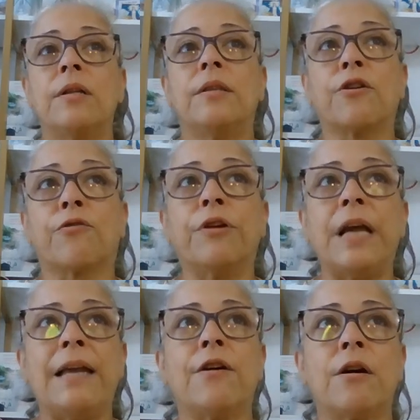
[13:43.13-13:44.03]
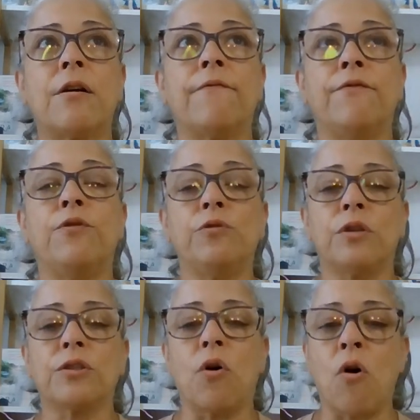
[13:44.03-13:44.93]
The Creator views
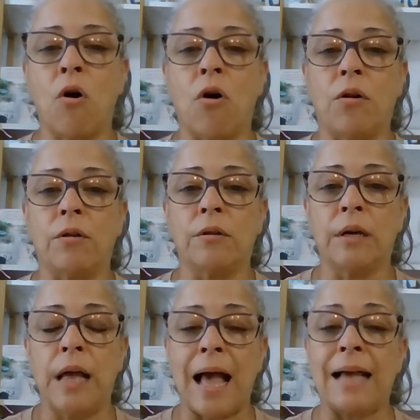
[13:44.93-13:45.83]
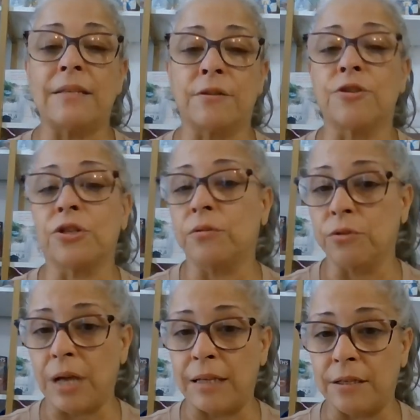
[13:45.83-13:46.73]
us all as their
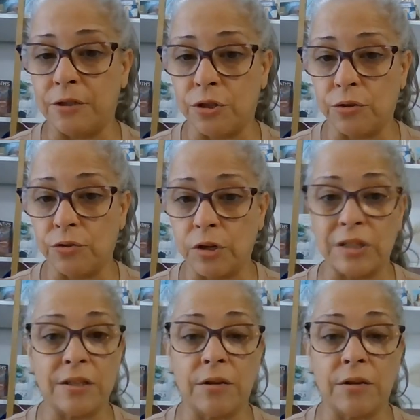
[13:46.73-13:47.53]
children, as his children,